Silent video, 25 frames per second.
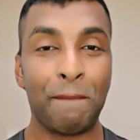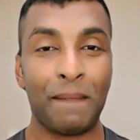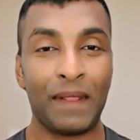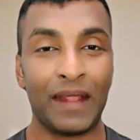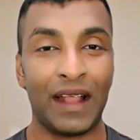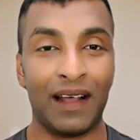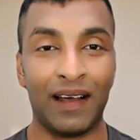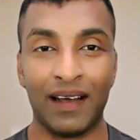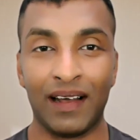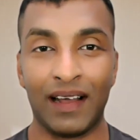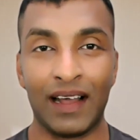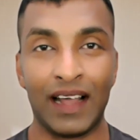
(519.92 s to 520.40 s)

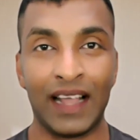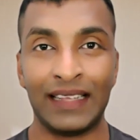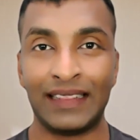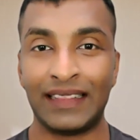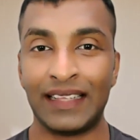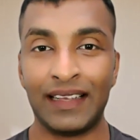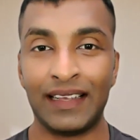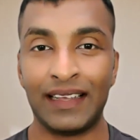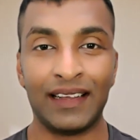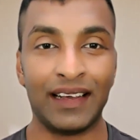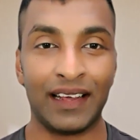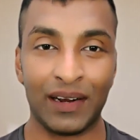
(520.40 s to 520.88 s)
I
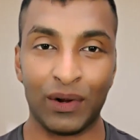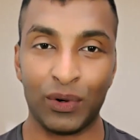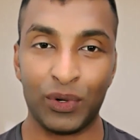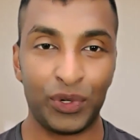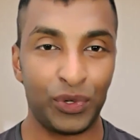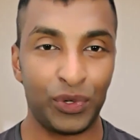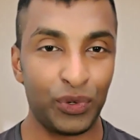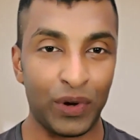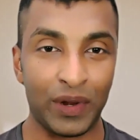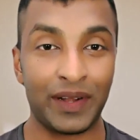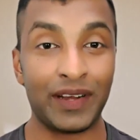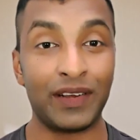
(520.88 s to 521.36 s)
think
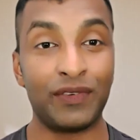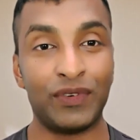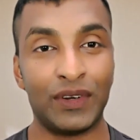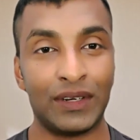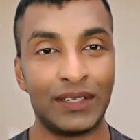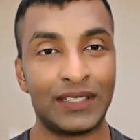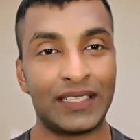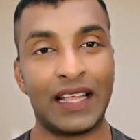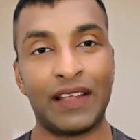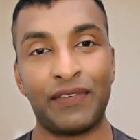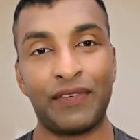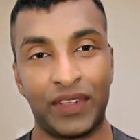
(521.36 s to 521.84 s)
around 200
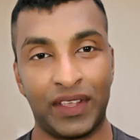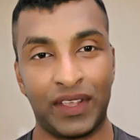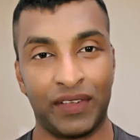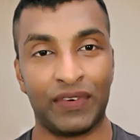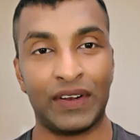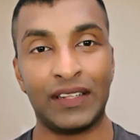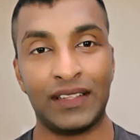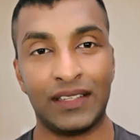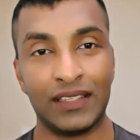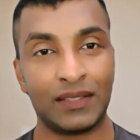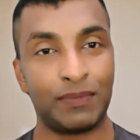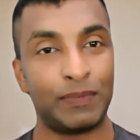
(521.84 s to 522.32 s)
words I've
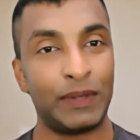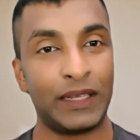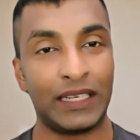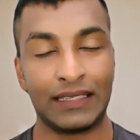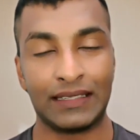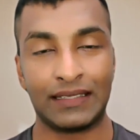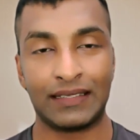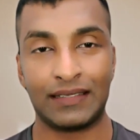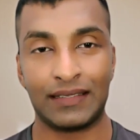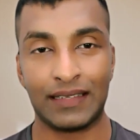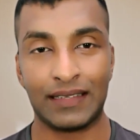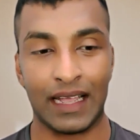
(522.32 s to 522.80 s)
given this
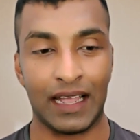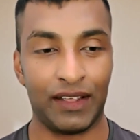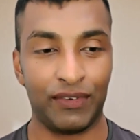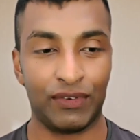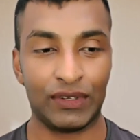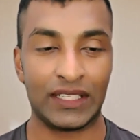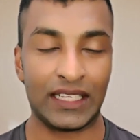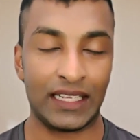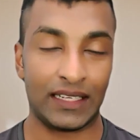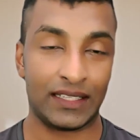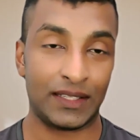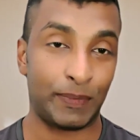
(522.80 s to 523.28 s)
because I
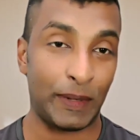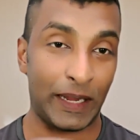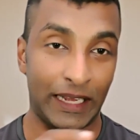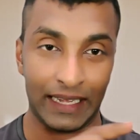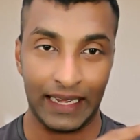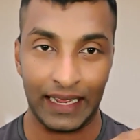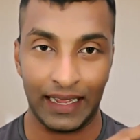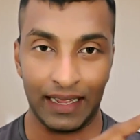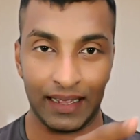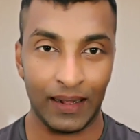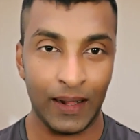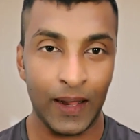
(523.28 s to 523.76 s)
was
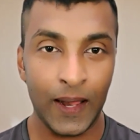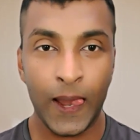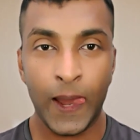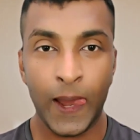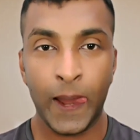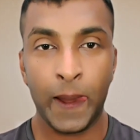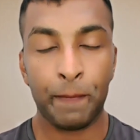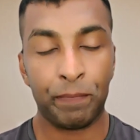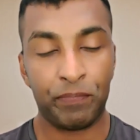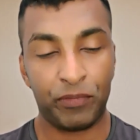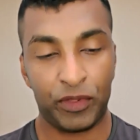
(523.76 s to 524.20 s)
expecting,